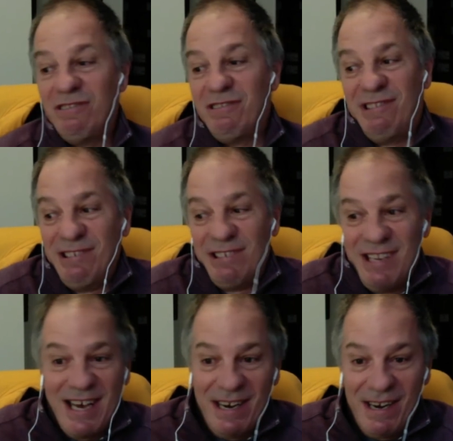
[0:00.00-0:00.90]
there's
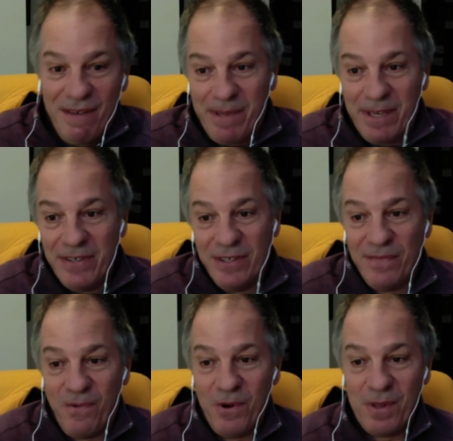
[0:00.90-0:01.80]
not enough places
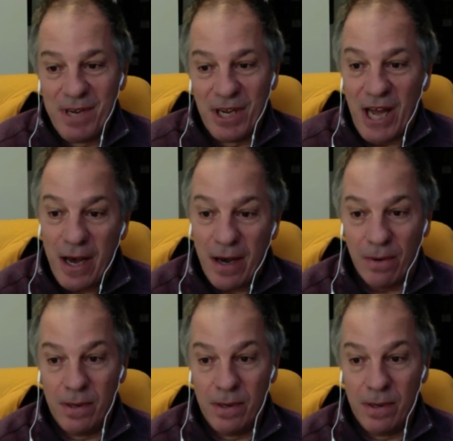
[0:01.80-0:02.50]
for them to go.